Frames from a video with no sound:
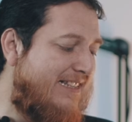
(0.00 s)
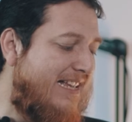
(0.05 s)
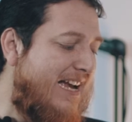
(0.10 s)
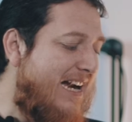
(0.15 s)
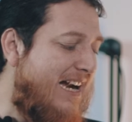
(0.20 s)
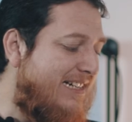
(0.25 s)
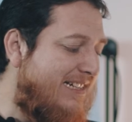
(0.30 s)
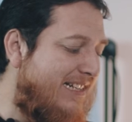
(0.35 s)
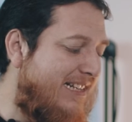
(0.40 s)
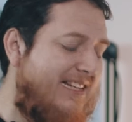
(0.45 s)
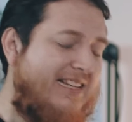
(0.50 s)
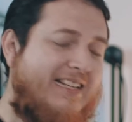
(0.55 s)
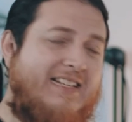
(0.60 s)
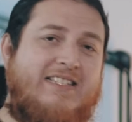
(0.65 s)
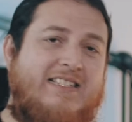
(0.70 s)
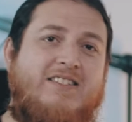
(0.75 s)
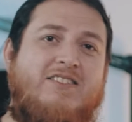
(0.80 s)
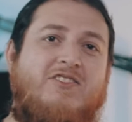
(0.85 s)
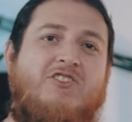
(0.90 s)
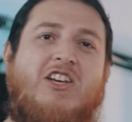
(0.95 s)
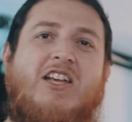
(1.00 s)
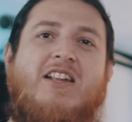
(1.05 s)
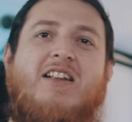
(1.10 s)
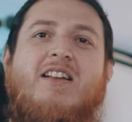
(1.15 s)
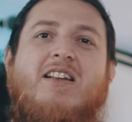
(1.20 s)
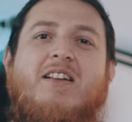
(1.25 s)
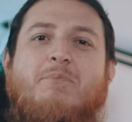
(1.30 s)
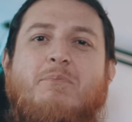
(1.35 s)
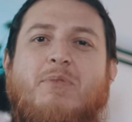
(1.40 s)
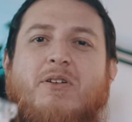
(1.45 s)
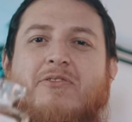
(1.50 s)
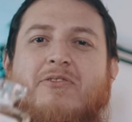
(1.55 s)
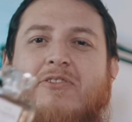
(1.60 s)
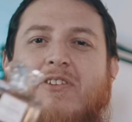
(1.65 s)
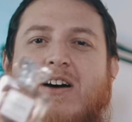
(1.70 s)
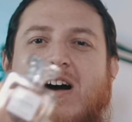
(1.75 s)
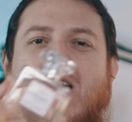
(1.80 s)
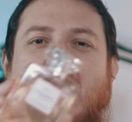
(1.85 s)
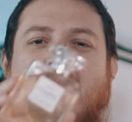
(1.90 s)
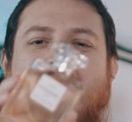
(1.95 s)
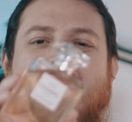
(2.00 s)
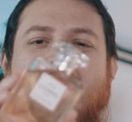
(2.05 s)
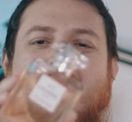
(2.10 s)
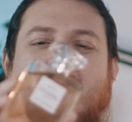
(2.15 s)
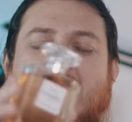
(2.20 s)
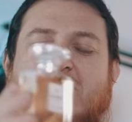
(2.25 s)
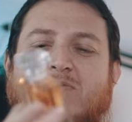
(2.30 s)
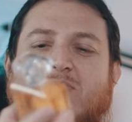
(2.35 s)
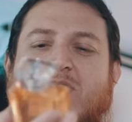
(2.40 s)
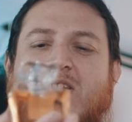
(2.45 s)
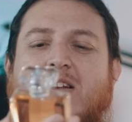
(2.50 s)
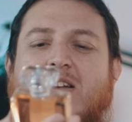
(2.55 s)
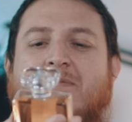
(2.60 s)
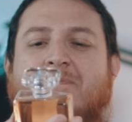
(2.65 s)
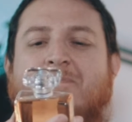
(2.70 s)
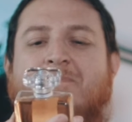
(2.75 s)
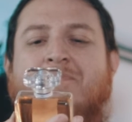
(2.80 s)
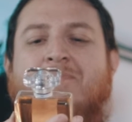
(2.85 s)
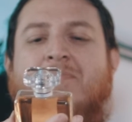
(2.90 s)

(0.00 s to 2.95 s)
that is channel number 5, this one.